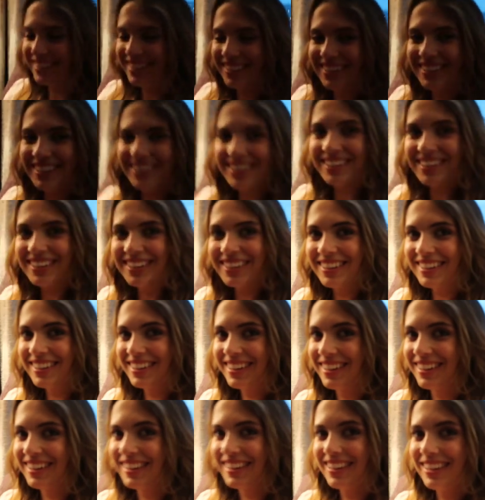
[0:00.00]
highlight. You
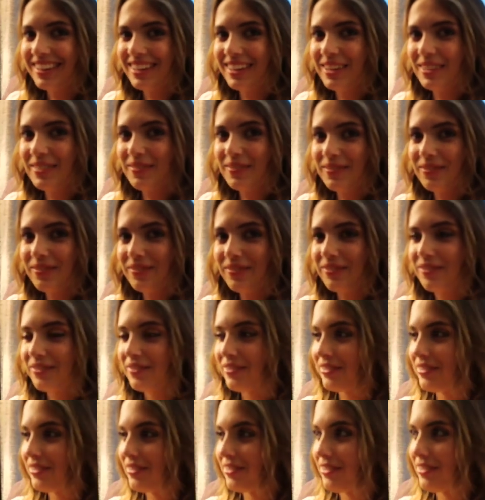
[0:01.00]
sit like this first.
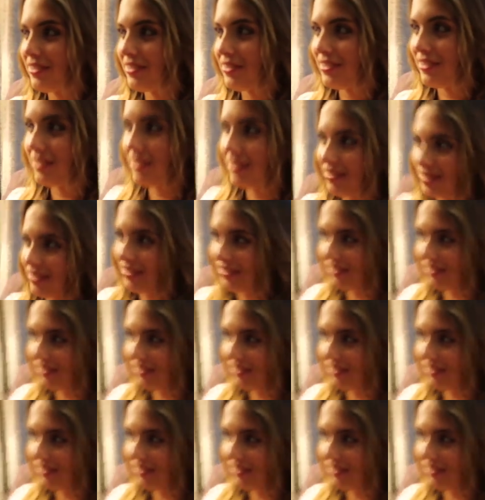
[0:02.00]
That yeah, you